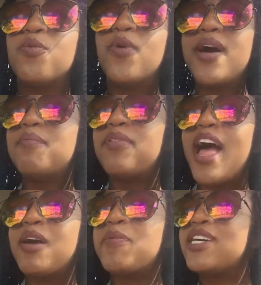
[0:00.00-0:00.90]
what
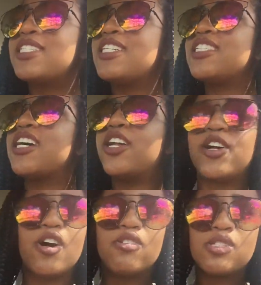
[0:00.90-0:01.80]
black person is
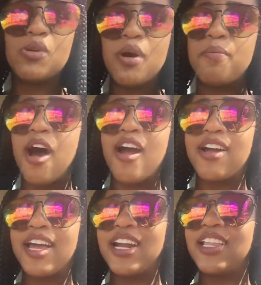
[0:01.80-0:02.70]
gonna go to a
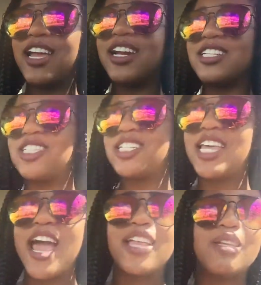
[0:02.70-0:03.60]
park in Atlanta and
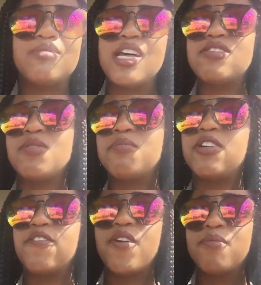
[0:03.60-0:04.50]
just hang themselves
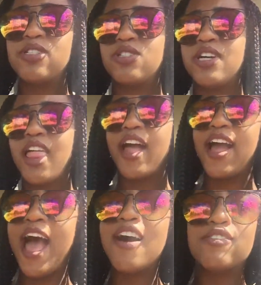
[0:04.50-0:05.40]
from a tree?
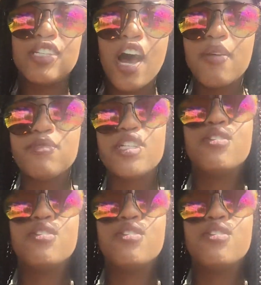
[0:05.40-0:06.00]
Like, how dumb do